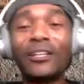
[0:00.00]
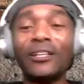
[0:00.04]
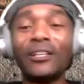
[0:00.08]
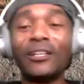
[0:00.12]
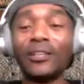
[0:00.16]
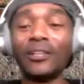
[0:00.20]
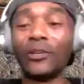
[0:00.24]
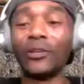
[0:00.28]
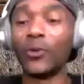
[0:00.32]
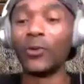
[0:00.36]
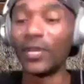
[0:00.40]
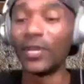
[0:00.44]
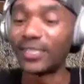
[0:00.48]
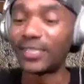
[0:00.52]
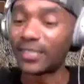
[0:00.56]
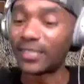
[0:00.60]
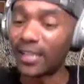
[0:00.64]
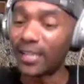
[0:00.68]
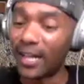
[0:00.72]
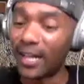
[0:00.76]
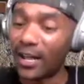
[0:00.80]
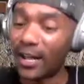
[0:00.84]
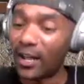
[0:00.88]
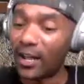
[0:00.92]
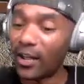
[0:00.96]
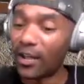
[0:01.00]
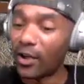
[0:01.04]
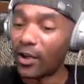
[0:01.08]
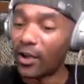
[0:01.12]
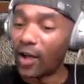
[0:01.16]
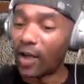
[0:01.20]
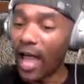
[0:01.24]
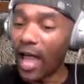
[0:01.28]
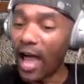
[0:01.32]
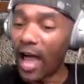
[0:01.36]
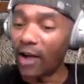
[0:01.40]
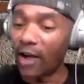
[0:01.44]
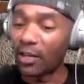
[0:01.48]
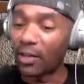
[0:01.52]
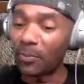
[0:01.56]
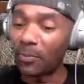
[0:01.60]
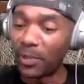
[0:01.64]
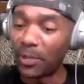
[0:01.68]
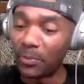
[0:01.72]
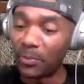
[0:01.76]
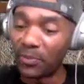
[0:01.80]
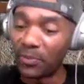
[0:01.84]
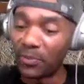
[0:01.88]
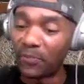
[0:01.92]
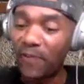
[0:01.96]
Luisa, how can
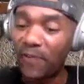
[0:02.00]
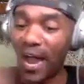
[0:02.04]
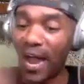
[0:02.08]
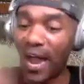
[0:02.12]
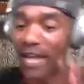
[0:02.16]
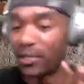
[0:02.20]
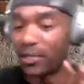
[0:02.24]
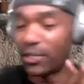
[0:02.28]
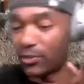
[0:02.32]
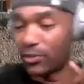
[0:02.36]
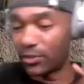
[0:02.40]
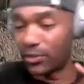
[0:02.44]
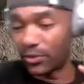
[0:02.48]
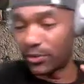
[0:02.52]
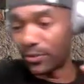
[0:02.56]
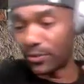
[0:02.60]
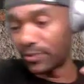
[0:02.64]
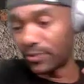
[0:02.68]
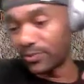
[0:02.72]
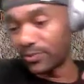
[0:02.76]
people find you?